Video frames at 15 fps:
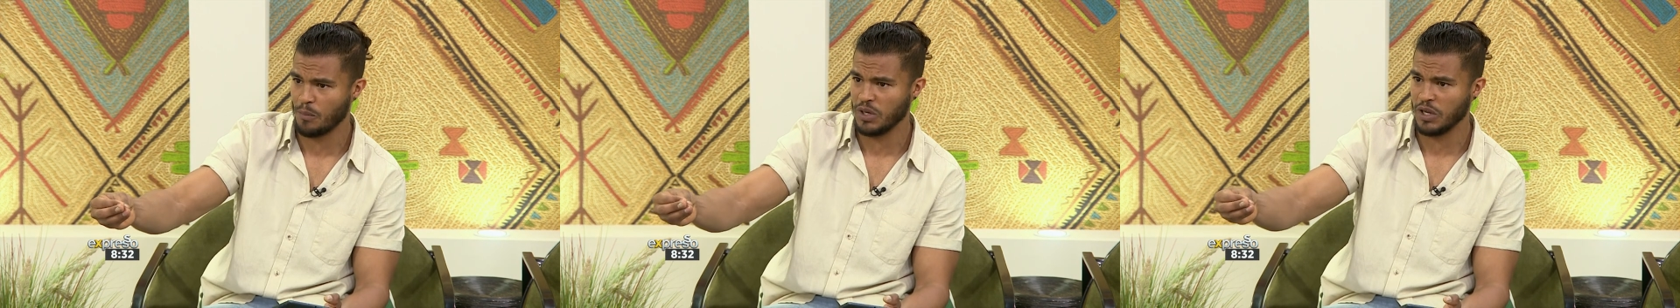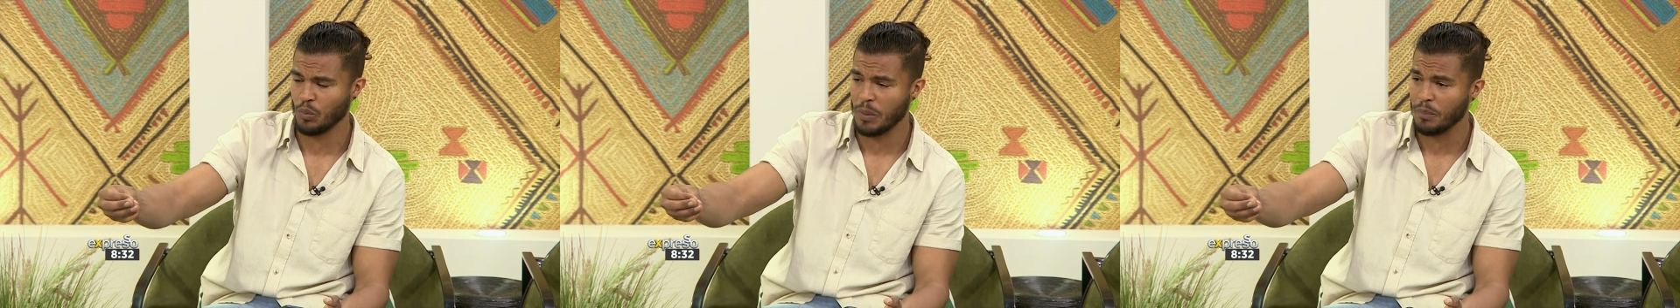
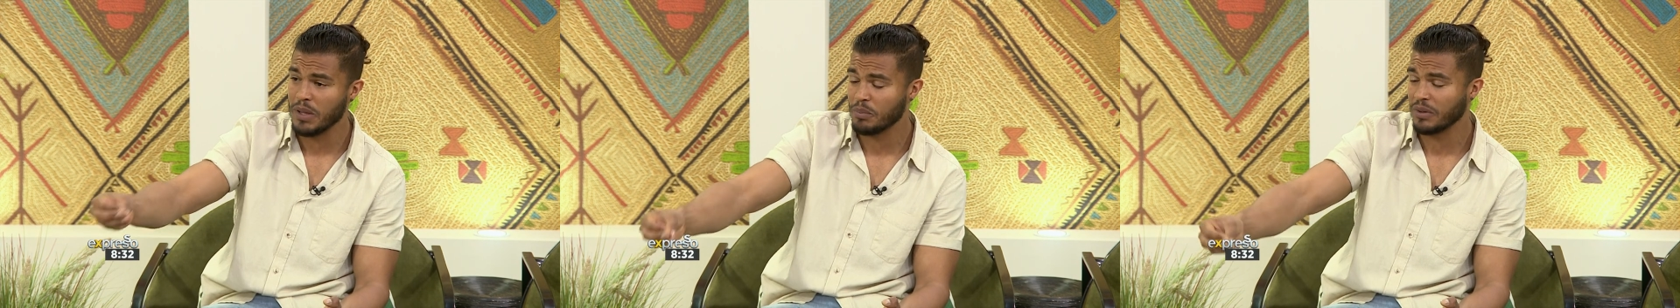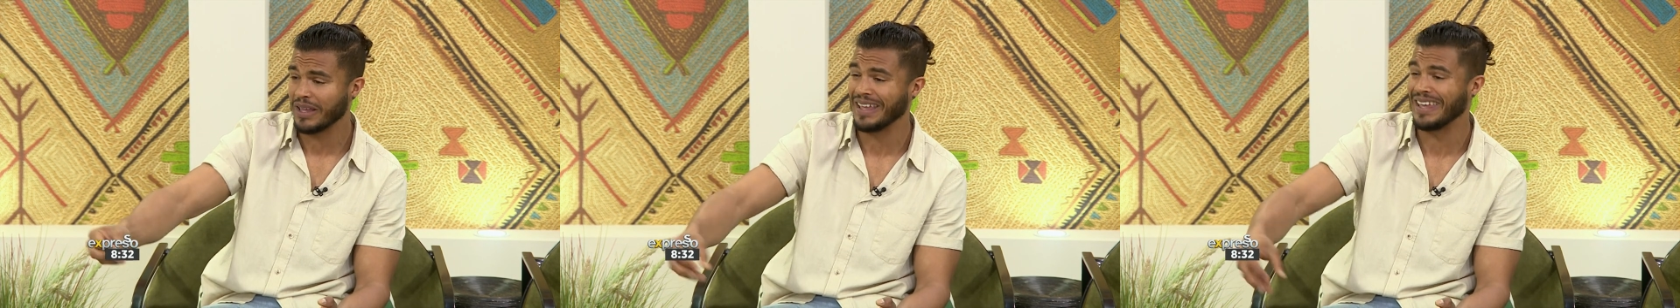happening where
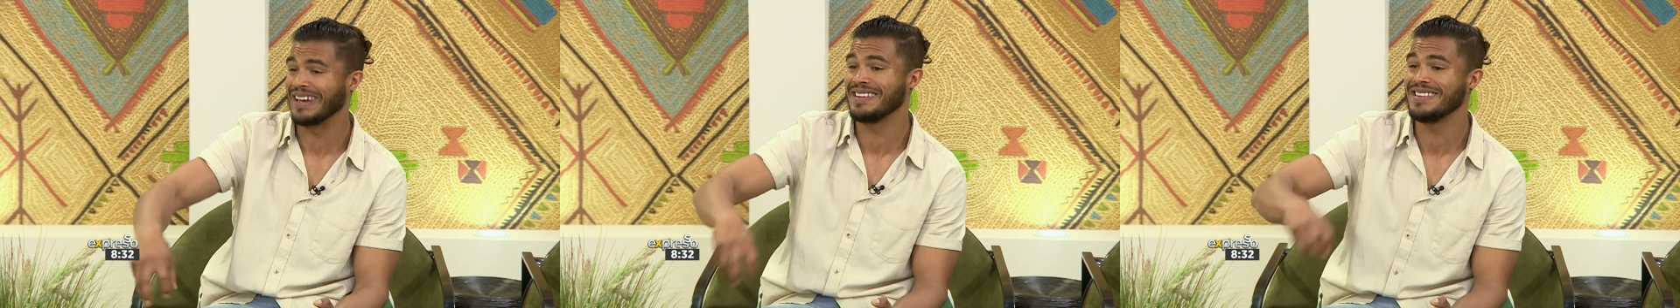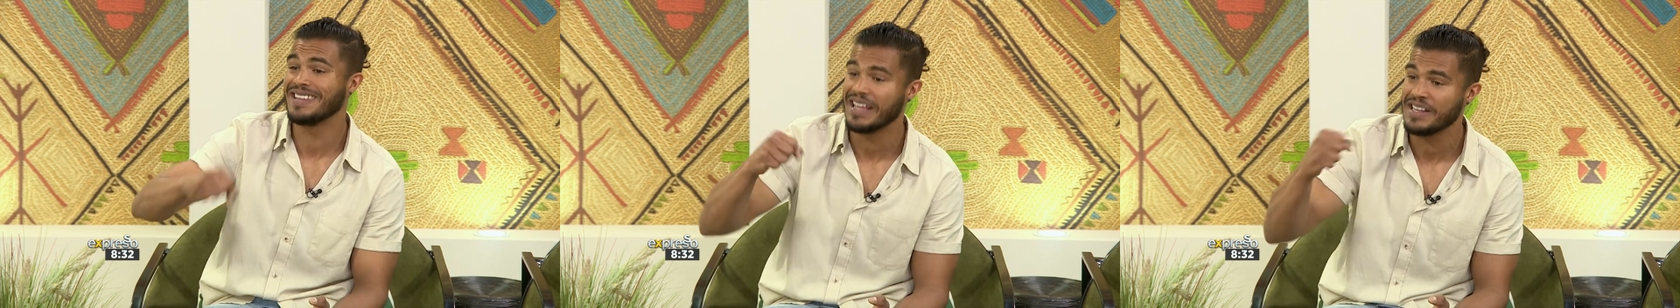people can
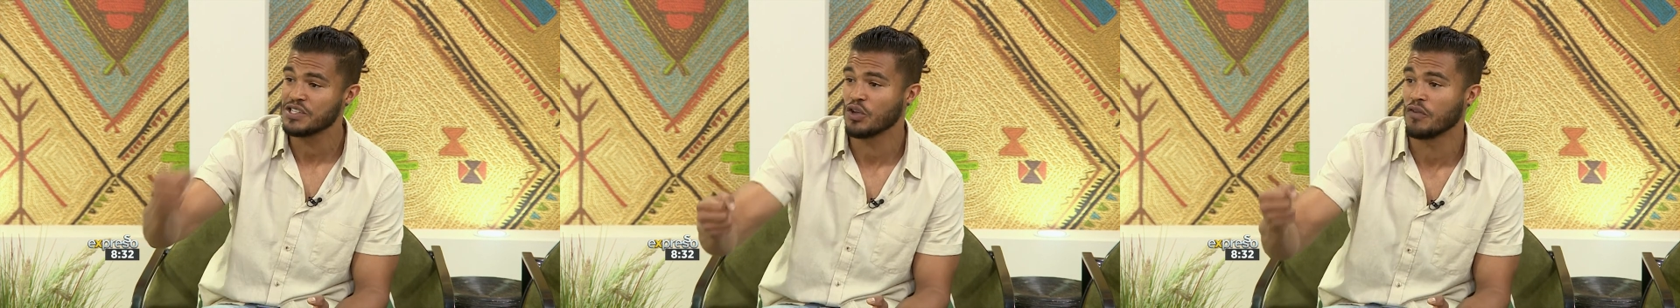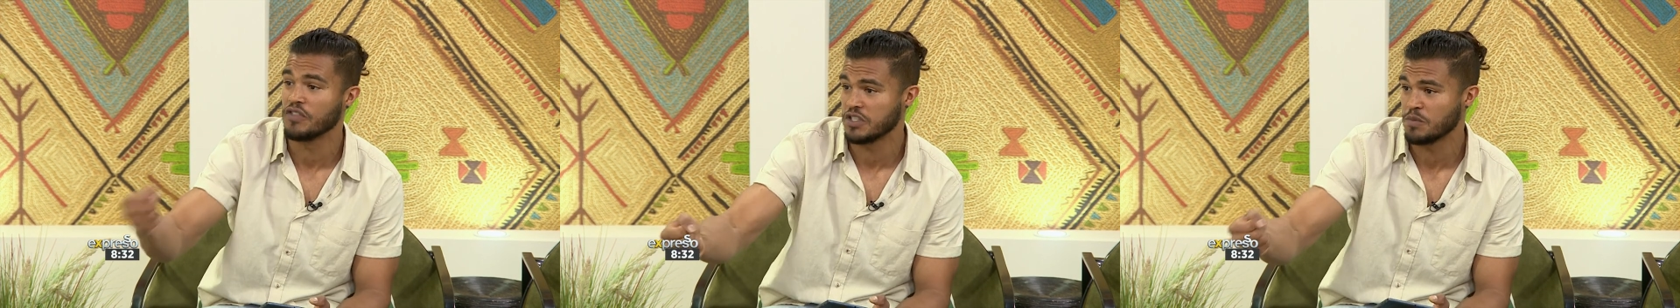get a
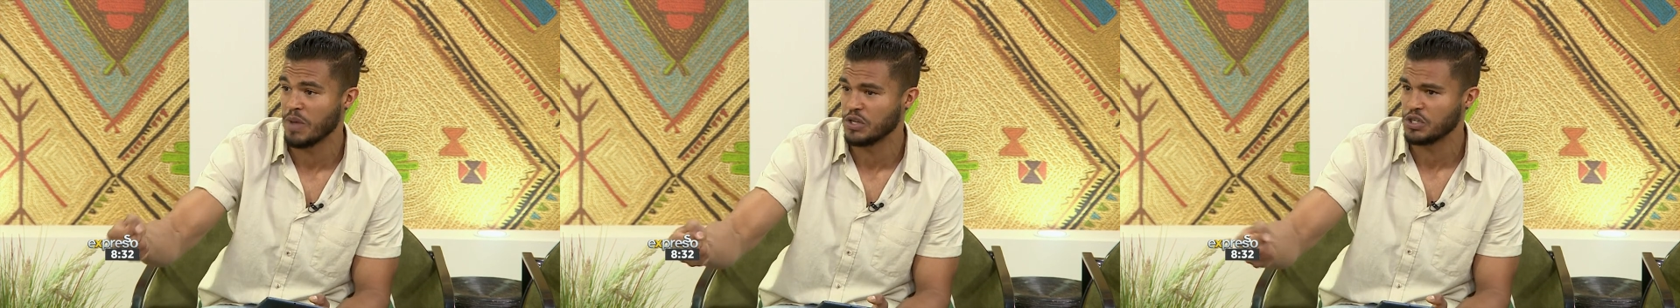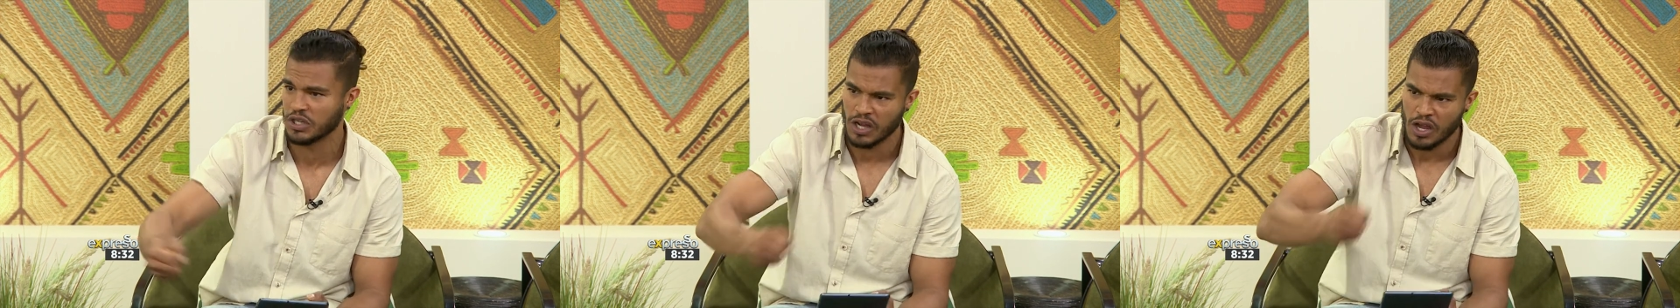taste of this
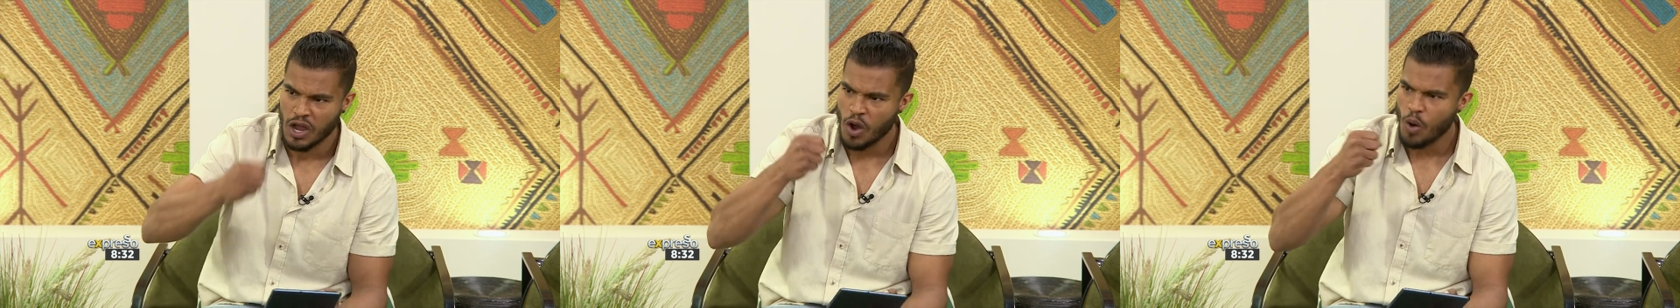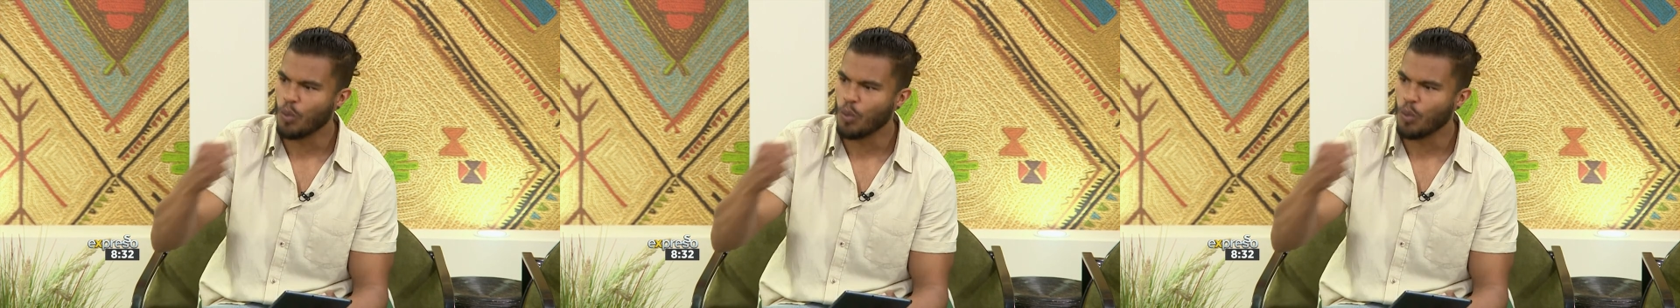magic.